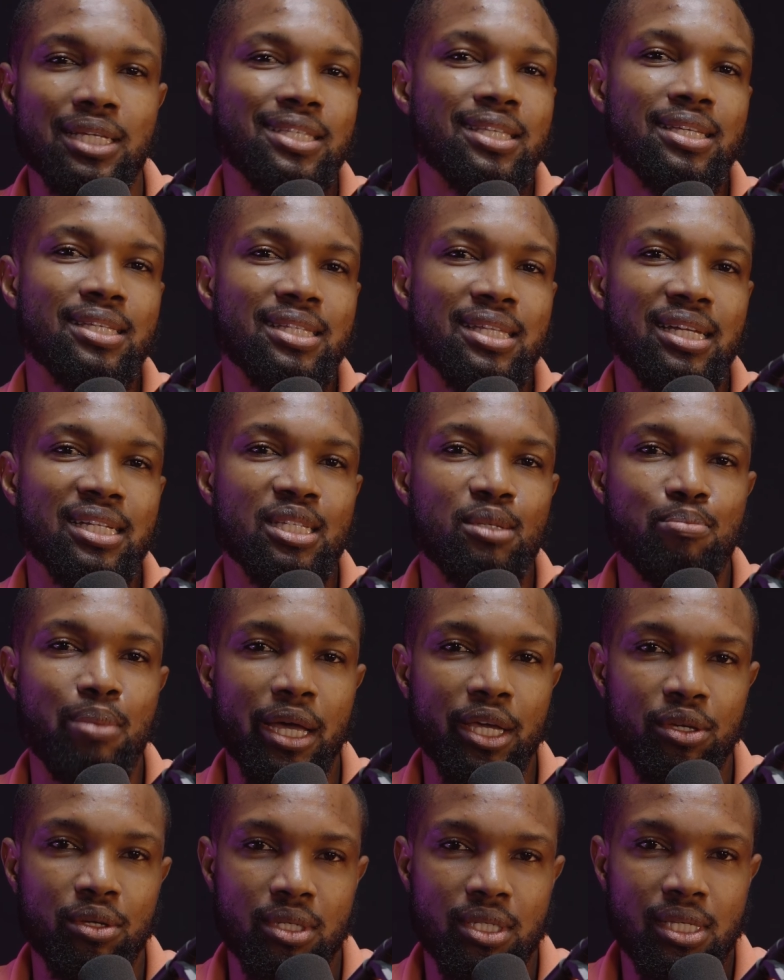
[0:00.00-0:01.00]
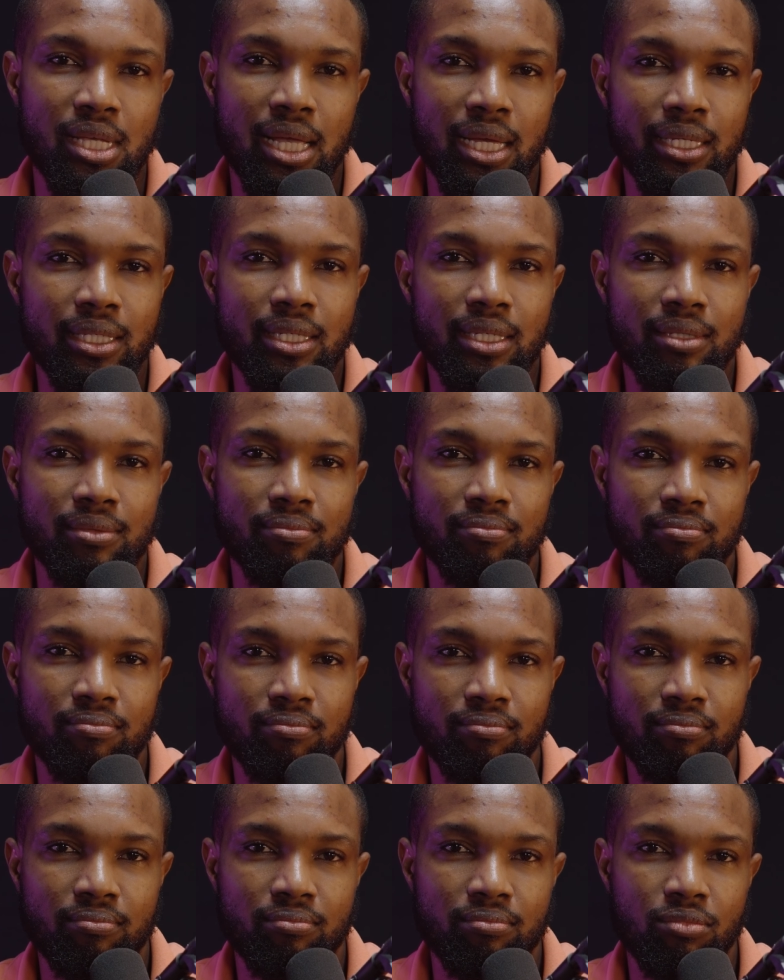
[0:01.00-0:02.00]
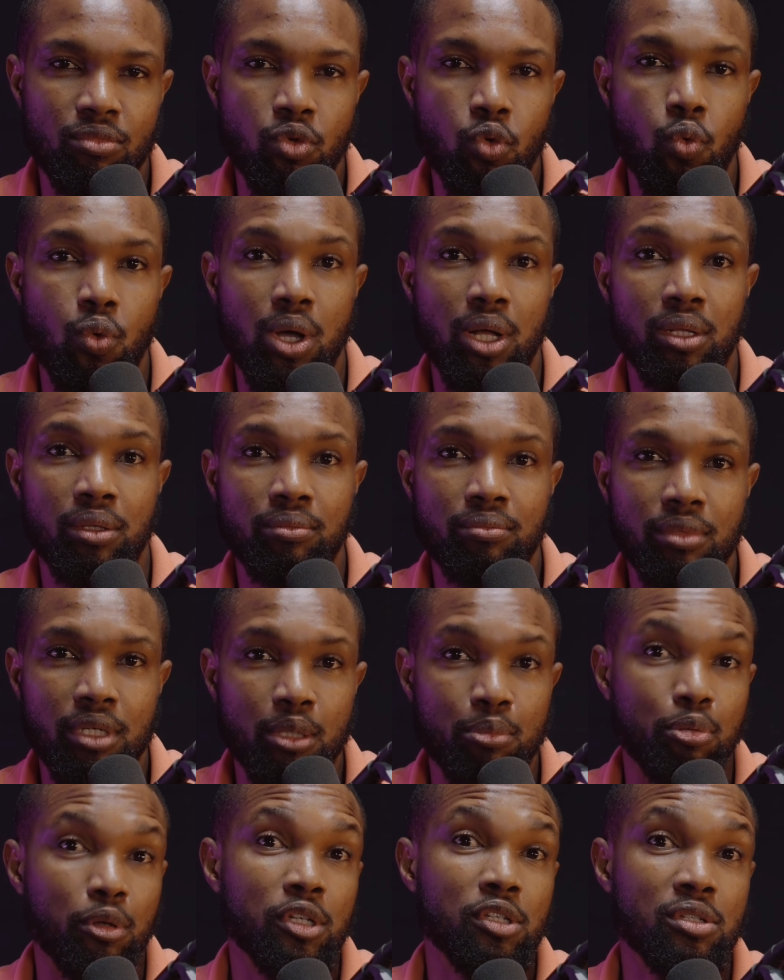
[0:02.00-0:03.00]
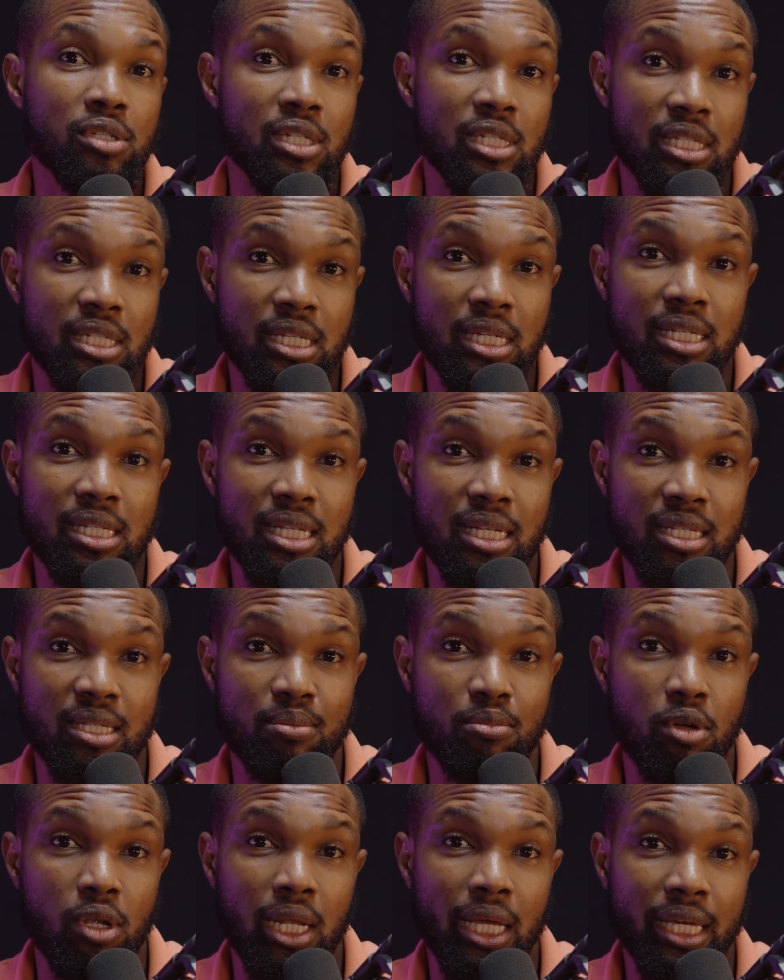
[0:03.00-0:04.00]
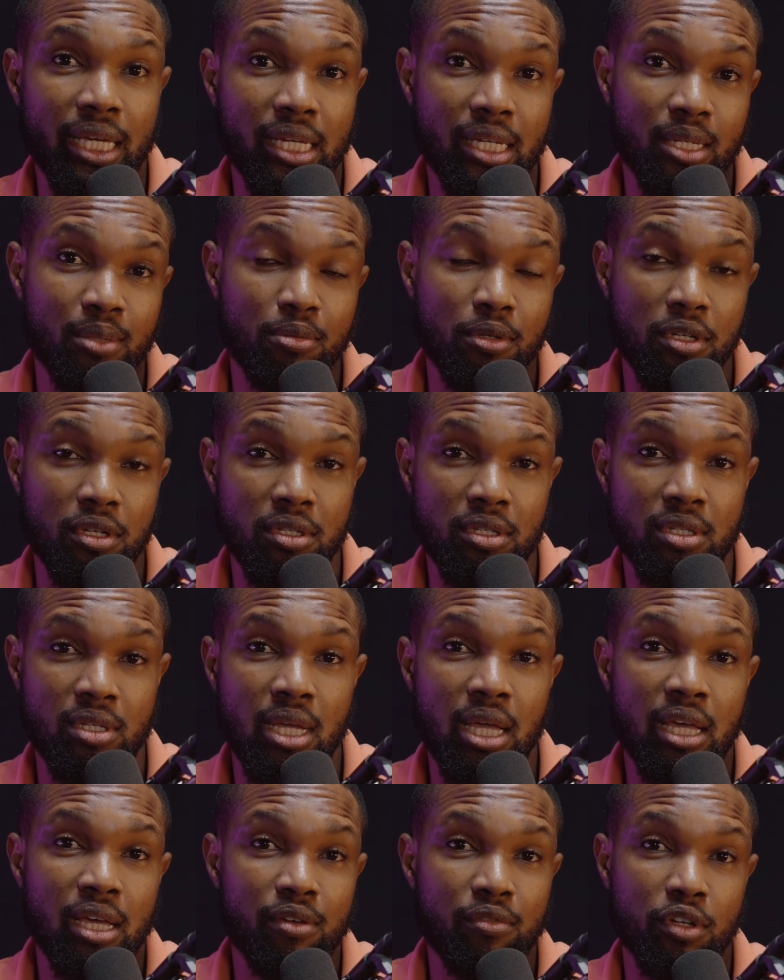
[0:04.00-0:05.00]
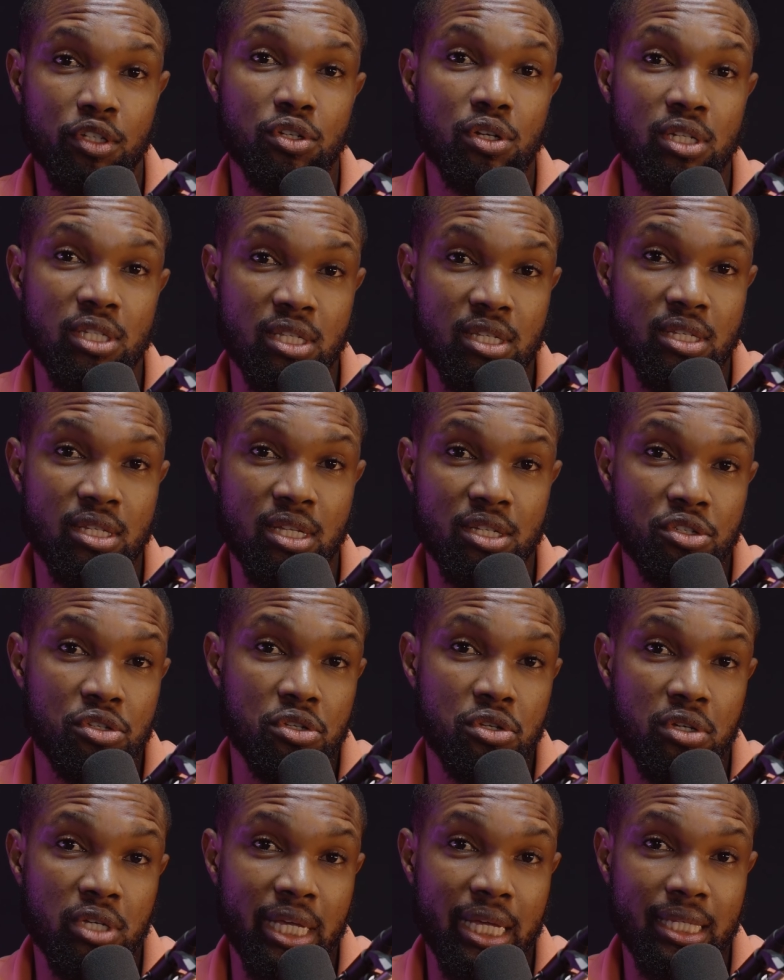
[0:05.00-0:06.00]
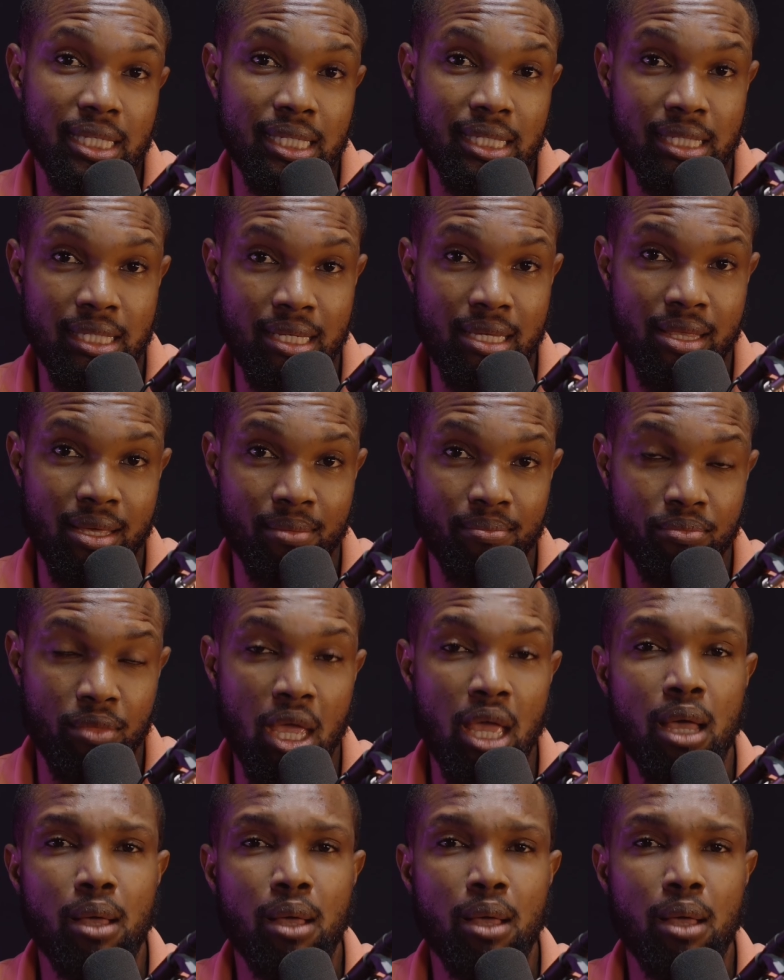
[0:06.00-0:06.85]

assistant by your side. Well, a personal assistant, more like it, because a virtual assistant, you don't get to see them.